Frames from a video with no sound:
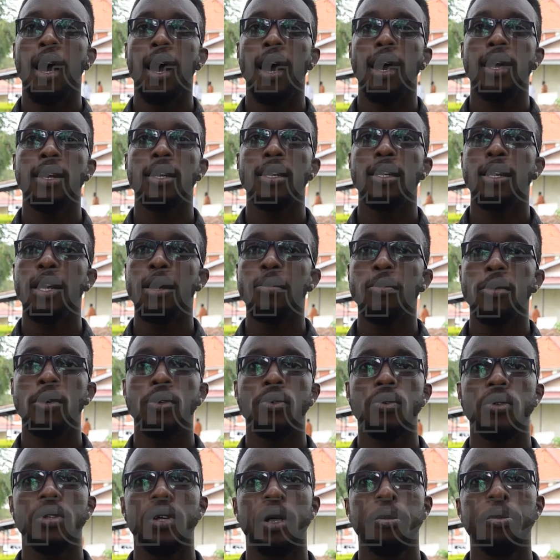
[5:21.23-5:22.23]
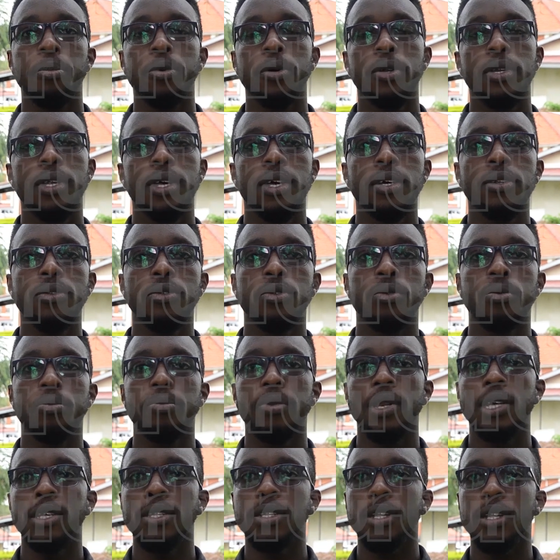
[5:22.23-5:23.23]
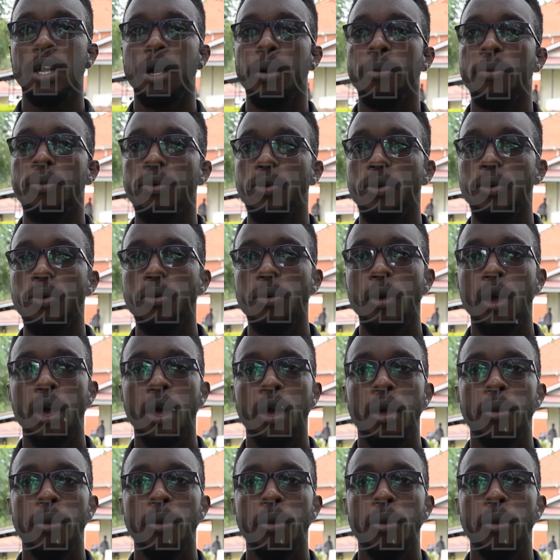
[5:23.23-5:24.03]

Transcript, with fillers: and able to support us to please come through,